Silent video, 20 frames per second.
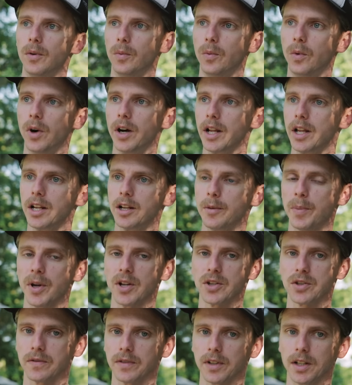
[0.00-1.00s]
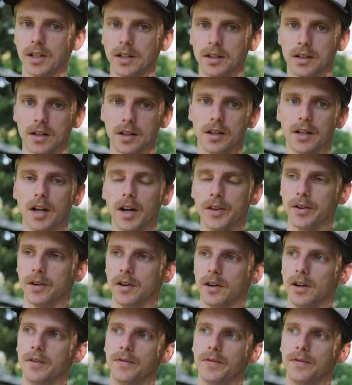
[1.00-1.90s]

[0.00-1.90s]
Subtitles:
one end of Pennsylvania to the other.